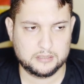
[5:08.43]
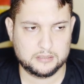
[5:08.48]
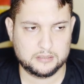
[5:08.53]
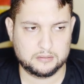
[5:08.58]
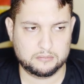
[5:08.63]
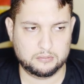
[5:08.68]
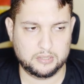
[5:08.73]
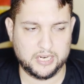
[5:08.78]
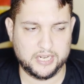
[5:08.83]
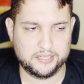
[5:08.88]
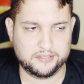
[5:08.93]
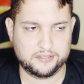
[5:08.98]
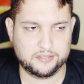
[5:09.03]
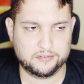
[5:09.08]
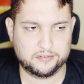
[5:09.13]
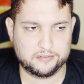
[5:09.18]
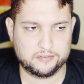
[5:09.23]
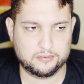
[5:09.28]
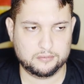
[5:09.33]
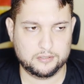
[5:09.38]
related
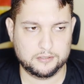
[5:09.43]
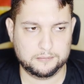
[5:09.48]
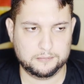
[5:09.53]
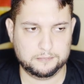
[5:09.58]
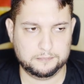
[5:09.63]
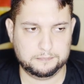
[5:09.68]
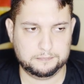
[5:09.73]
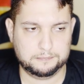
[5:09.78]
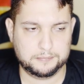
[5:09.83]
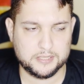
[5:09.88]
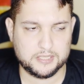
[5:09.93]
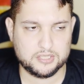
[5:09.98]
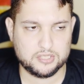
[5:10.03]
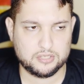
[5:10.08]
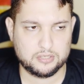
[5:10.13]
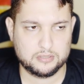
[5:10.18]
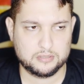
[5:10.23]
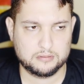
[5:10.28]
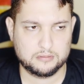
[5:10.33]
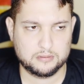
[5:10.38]
to the
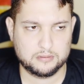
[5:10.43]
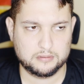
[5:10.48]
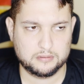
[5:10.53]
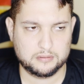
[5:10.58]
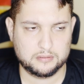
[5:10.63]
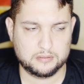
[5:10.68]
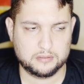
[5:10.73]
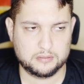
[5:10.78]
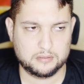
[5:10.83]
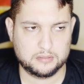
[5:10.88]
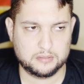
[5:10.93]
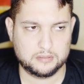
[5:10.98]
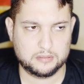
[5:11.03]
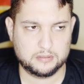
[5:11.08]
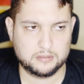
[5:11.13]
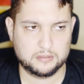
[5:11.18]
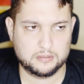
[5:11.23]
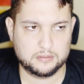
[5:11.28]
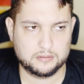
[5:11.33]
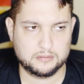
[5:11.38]
picture
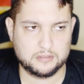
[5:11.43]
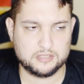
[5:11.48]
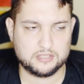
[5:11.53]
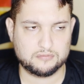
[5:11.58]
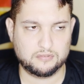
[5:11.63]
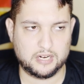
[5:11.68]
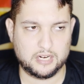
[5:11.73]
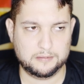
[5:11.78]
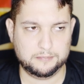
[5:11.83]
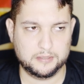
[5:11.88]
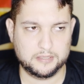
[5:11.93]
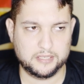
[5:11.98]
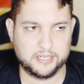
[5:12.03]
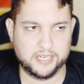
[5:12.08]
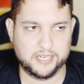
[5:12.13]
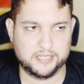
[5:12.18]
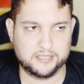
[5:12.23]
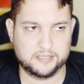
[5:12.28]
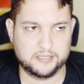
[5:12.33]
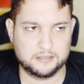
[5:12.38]
describing
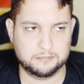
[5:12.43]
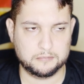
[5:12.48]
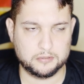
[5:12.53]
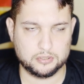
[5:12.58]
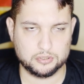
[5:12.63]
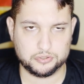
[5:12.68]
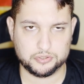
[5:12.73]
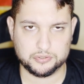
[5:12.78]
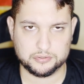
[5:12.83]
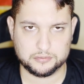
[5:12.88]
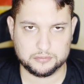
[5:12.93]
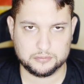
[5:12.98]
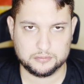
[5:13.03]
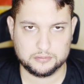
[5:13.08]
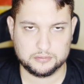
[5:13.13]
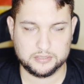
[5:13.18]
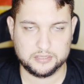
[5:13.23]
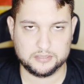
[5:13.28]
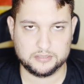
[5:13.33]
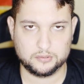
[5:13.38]
an emotion,
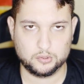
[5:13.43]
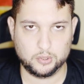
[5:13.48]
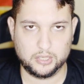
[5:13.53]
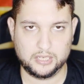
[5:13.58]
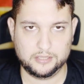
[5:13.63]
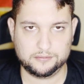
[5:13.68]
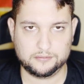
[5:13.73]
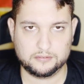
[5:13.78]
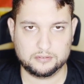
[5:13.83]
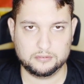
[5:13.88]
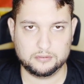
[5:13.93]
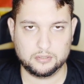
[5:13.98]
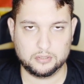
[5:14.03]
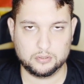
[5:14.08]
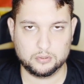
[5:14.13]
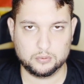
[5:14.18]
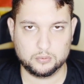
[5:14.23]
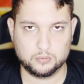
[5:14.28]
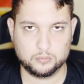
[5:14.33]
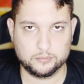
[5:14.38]
and you have to
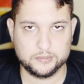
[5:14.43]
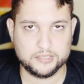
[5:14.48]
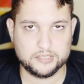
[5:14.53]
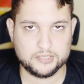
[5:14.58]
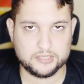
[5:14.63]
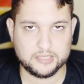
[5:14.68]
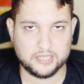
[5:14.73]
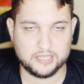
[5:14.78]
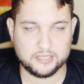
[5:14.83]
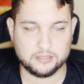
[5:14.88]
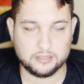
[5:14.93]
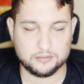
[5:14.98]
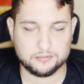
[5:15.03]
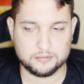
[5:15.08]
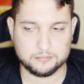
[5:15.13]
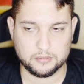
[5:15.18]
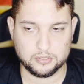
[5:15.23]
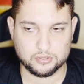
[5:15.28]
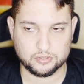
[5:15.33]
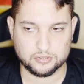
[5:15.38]
know which kind of
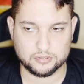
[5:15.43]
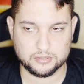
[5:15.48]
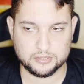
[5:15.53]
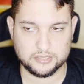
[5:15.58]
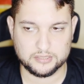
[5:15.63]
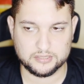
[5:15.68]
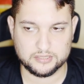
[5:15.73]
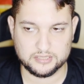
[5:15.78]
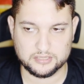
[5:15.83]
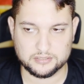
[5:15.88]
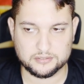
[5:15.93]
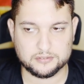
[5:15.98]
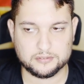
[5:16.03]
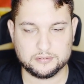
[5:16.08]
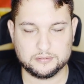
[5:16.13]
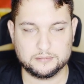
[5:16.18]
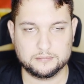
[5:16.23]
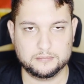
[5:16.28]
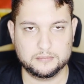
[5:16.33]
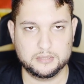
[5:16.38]
emotion it is.
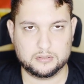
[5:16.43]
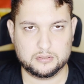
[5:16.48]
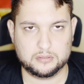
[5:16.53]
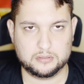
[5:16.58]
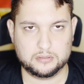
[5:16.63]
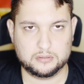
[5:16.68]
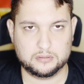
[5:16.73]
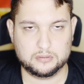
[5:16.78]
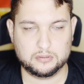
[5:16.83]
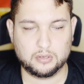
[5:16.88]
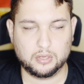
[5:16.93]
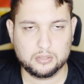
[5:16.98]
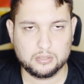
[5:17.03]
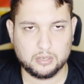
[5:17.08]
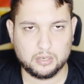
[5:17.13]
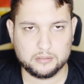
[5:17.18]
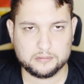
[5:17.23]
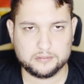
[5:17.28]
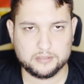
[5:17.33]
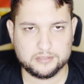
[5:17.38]

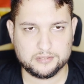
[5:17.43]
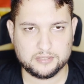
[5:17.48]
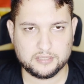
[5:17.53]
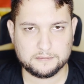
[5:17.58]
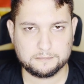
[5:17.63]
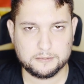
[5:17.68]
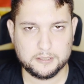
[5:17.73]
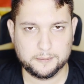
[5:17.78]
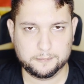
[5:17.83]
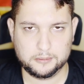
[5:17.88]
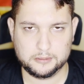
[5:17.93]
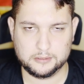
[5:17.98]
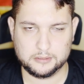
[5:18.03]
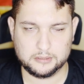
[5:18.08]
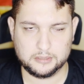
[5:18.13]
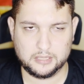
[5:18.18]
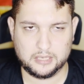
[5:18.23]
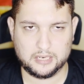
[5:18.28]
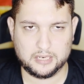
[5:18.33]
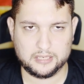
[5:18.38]
Non-autistic people
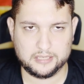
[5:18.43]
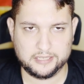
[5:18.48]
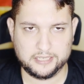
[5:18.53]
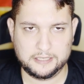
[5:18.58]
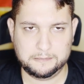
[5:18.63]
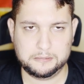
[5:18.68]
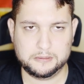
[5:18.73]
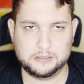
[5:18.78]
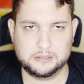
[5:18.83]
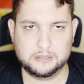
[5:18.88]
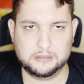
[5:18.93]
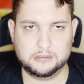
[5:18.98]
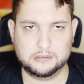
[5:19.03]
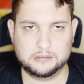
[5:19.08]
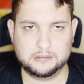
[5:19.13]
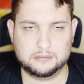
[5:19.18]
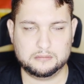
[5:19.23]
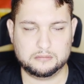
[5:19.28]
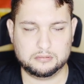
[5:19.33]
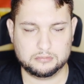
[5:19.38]
are able
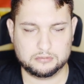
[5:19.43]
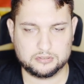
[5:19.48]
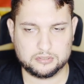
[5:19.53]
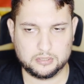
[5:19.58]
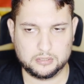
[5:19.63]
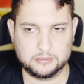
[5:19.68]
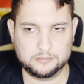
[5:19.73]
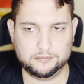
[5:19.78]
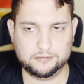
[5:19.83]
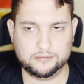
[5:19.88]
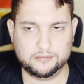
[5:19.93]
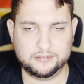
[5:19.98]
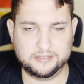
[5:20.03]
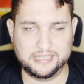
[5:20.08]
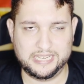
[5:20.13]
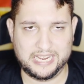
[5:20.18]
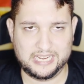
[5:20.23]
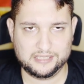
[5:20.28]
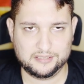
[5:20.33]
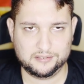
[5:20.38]
to solve
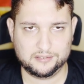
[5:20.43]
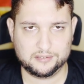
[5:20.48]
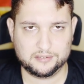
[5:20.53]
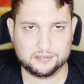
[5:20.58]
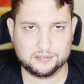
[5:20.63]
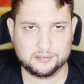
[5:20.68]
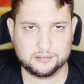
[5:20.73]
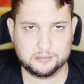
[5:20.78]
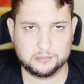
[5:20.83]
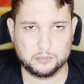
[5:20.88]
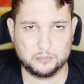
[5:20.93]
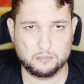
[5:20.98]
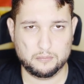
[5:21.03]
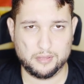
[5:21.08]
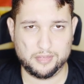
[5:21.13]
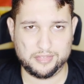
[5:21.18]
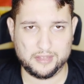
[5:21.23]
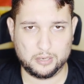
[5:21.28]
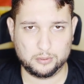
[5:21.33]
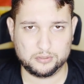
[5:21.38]
that
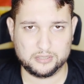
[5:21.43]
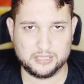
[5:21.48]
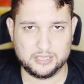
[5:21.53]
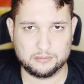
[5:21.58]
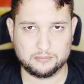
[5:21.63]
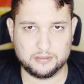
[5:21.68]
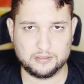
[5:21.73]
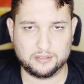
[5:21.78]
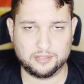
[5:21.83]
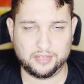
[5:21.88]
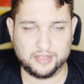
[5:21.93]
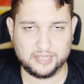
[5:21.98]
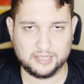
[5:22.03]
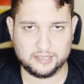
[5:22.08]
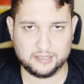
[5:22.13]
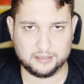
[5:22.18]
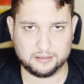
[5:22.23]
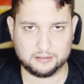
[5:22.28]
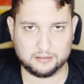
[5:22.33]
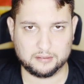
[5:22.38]
without even
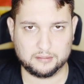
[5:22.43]
thinking.